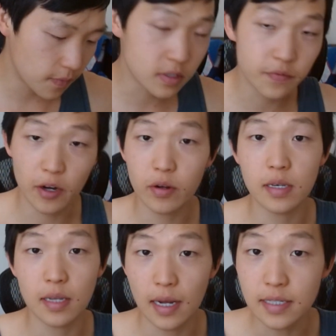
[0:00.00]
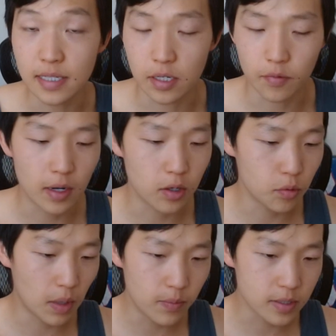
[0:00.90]
very enticing, right?
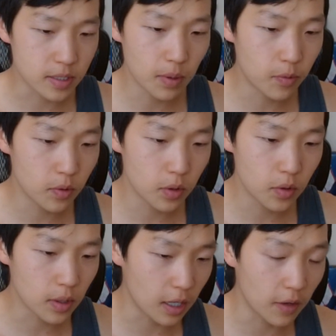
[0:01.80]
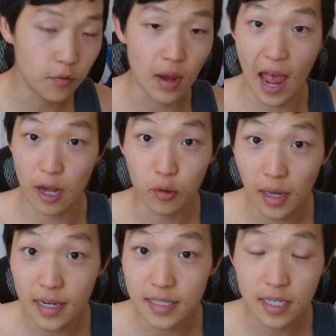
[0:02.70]
Some people if you
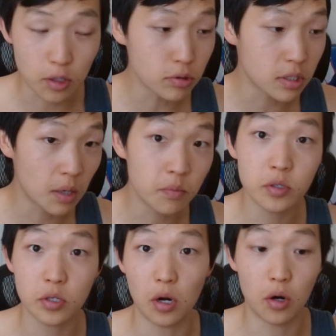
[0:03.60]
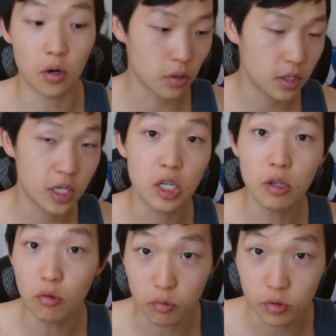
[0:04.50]
annualize it, those numbers are
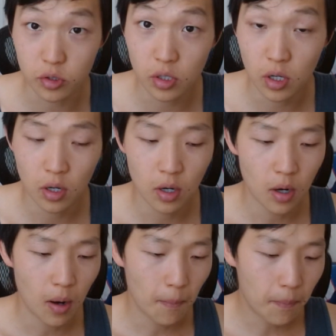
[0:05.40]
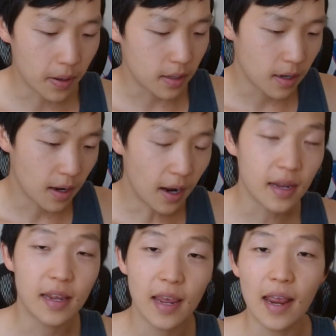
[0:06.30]
huge. But
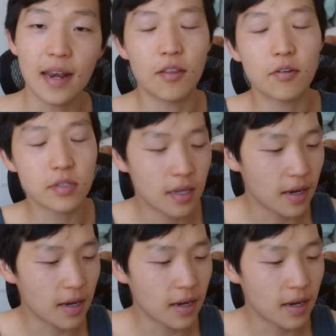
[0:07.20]
again, there's